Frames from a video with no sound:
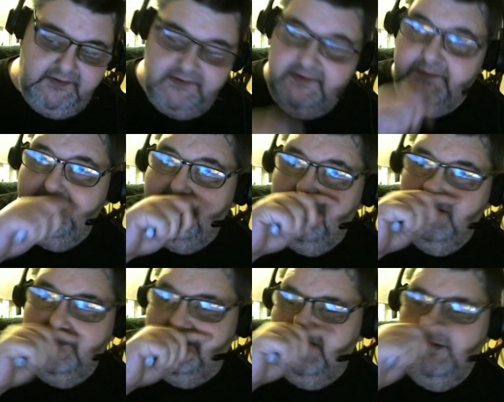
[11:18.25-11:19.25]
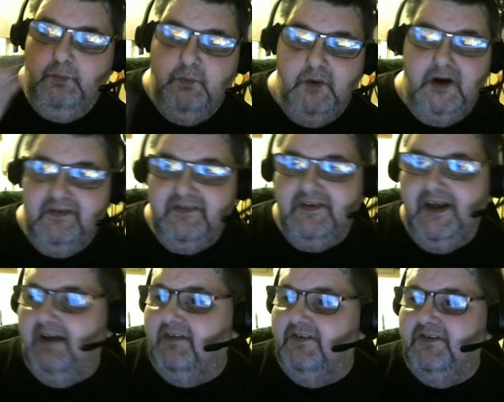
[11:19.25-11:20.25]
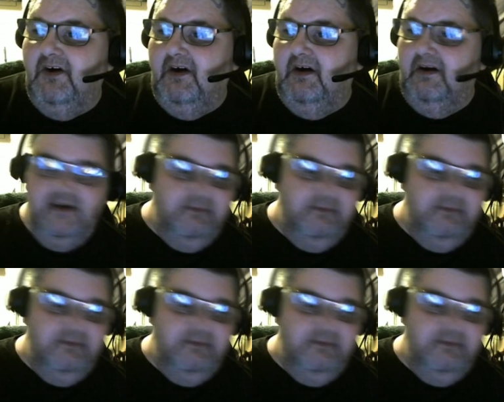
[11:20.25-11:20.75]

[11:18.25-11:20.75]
just because it was Dad's dog.